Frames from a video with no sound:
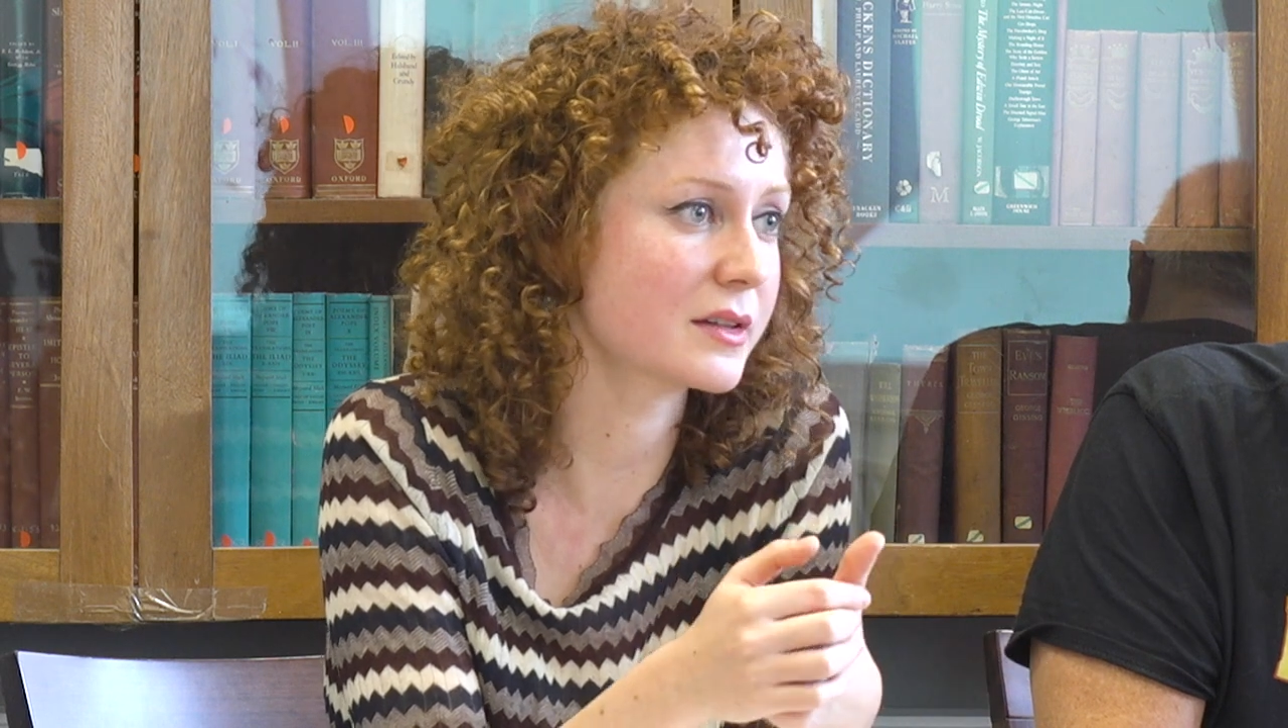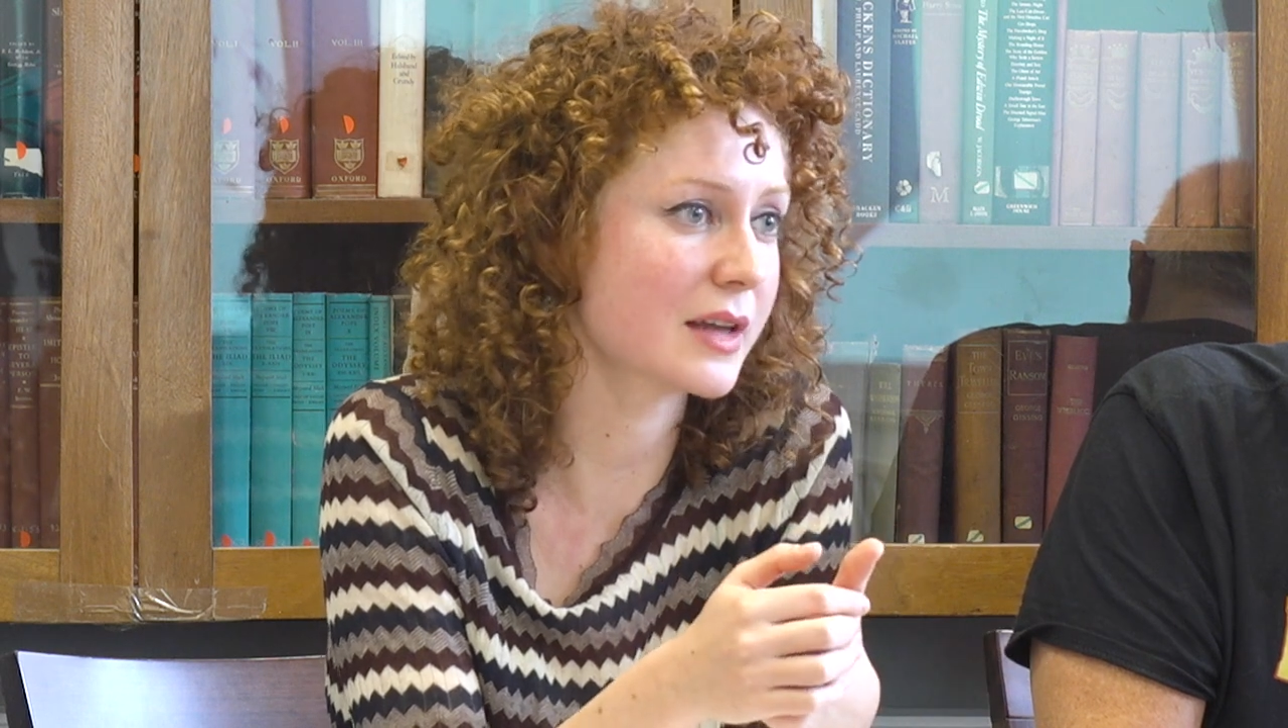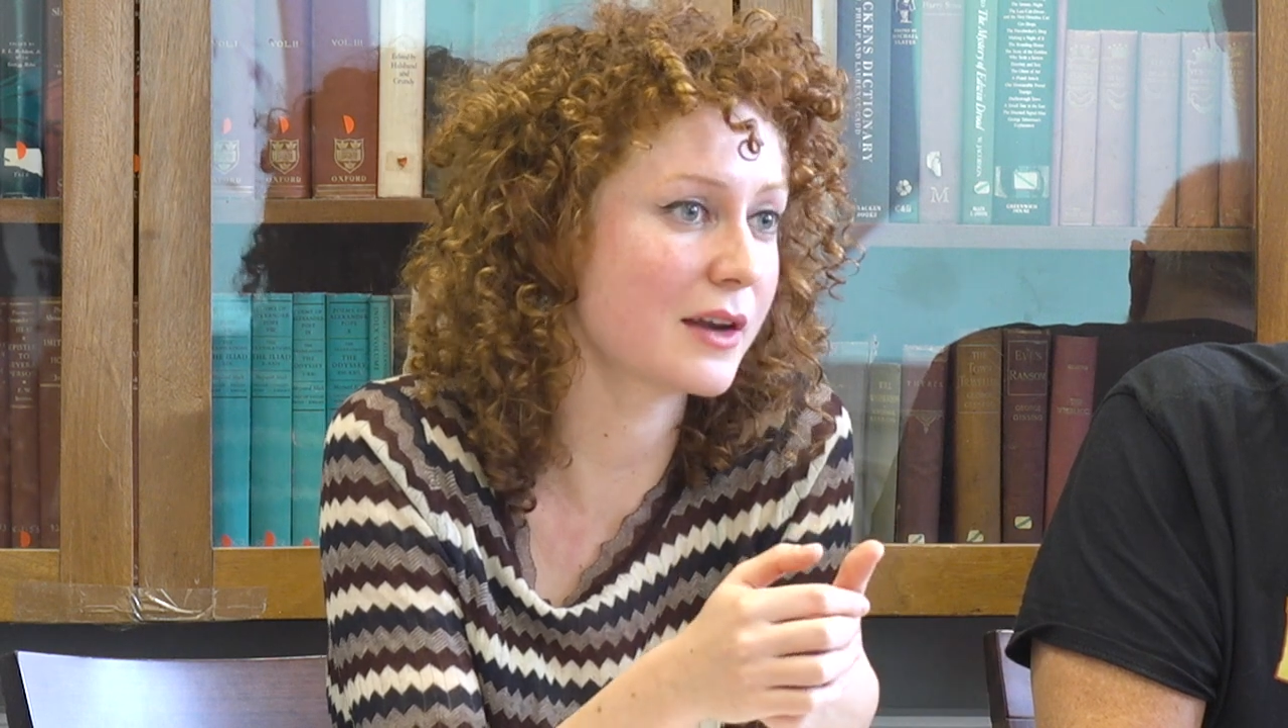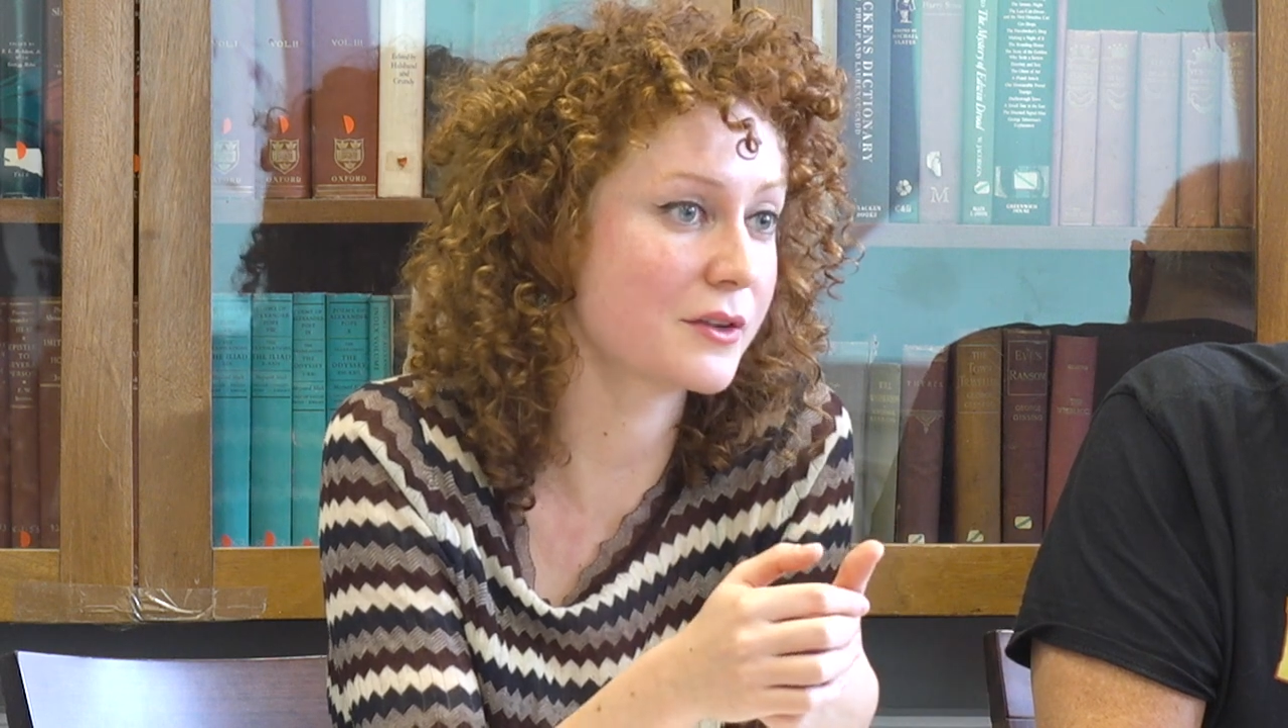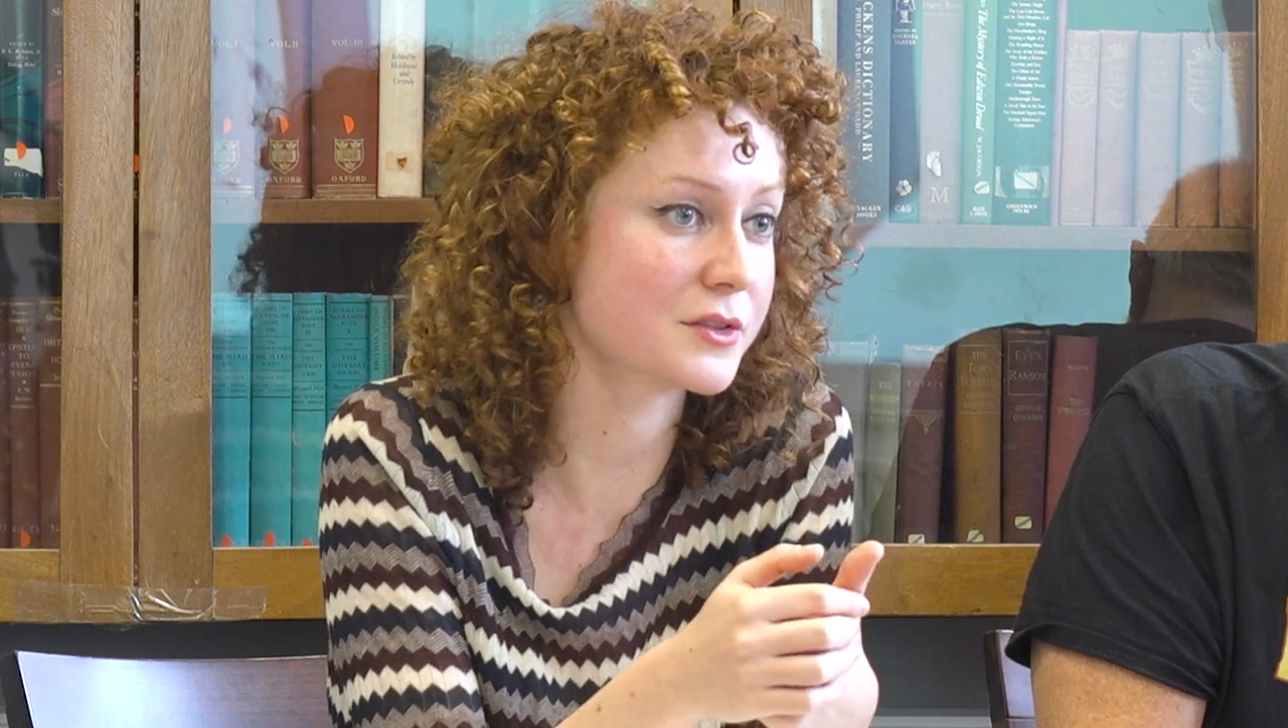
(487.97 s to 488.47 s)
and
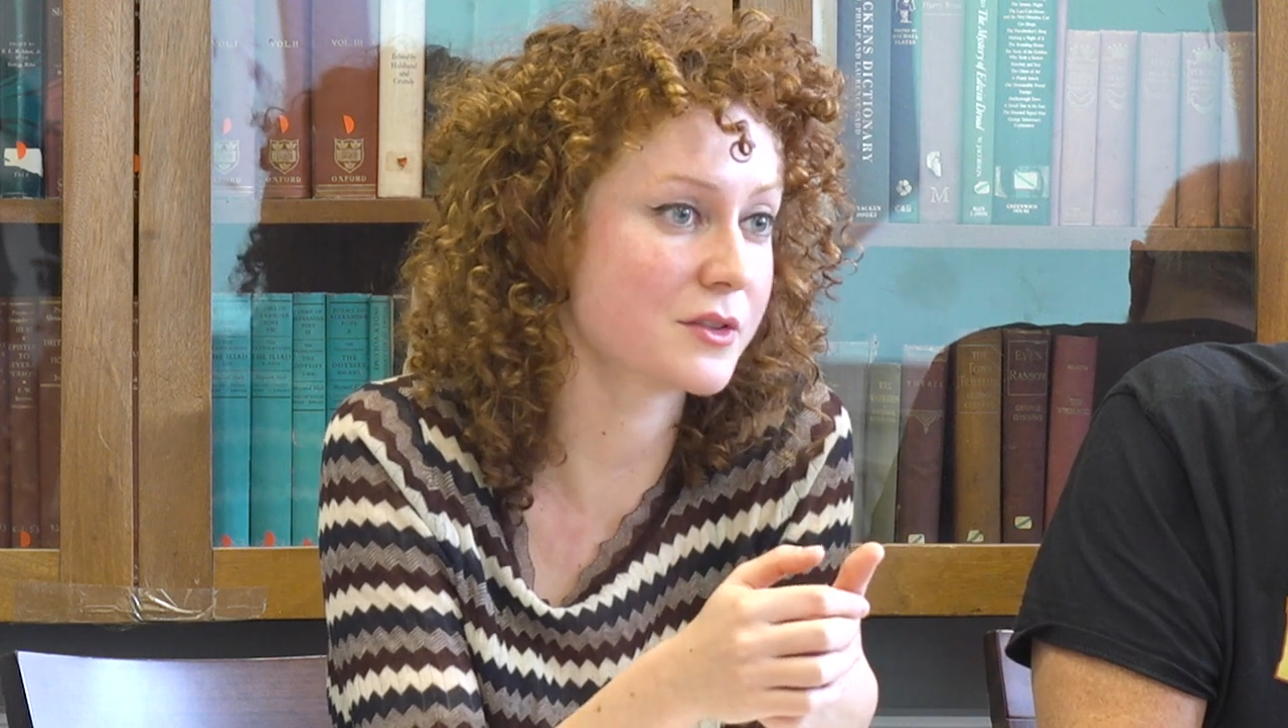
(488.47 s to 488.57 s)
Galland's